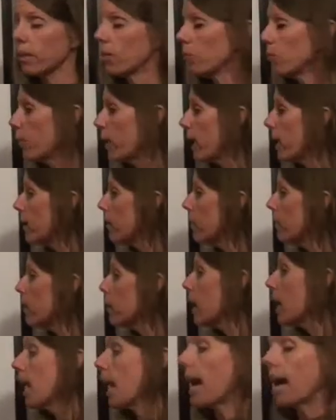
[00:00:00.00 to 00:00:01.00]
Well,
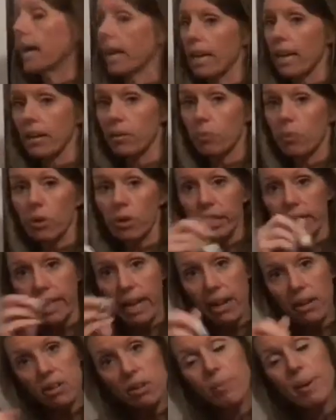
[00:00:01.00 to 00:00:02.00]
I got to work it
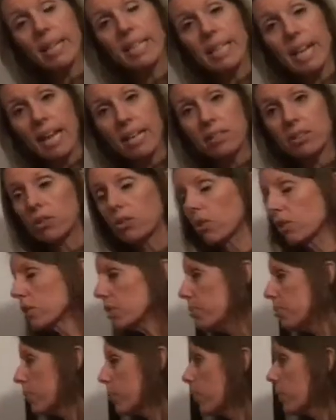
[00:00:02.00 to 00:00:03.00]
out on my desk or on a
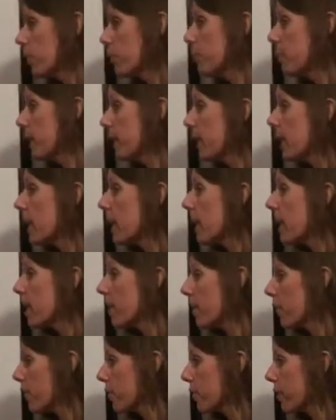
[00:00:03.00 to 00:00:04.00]
board, but
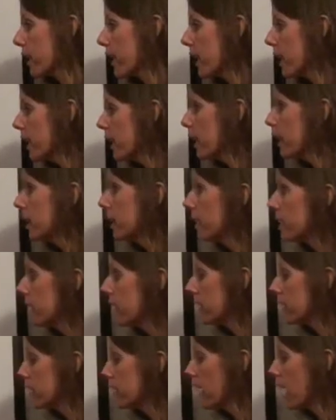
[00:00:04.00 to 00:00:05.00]
3
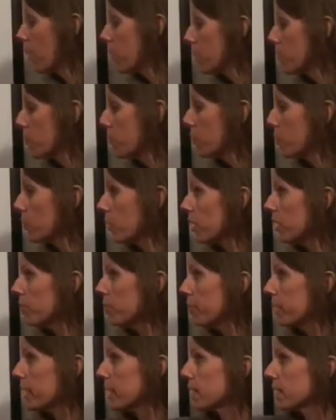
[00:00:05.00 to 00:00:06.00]
times 4,
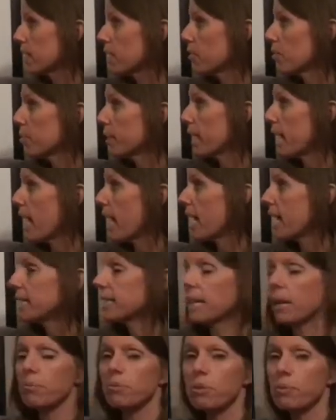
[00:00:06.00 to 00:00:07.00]
because that would be A
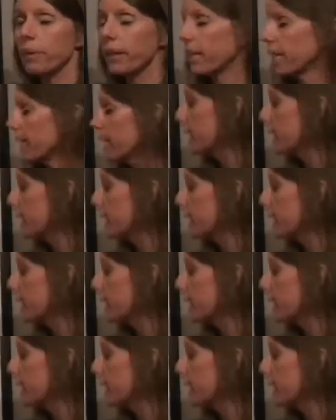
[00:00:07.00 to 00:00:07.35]
times B,